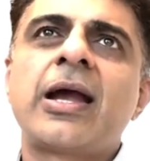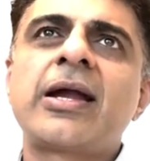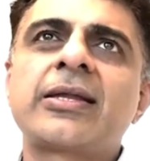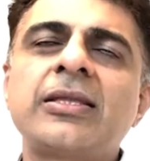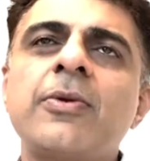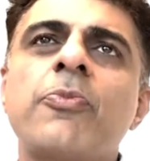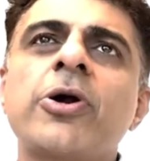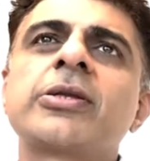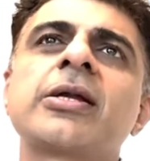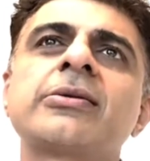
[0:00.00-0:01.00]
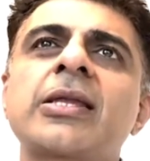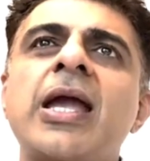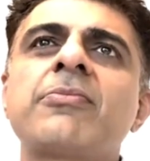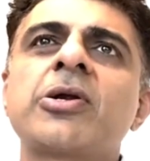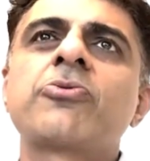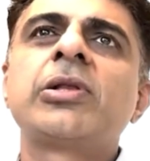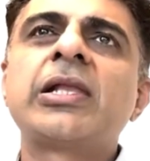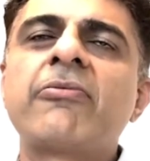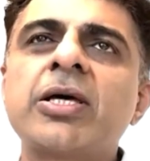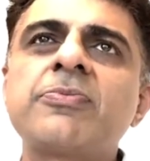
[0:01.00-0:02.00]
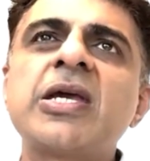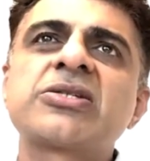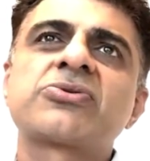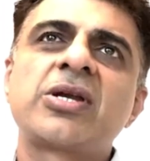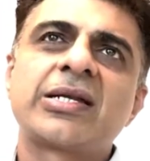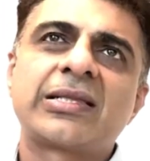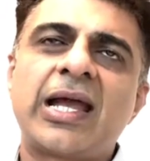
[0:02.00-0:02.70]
at any point in time, it will never be a straight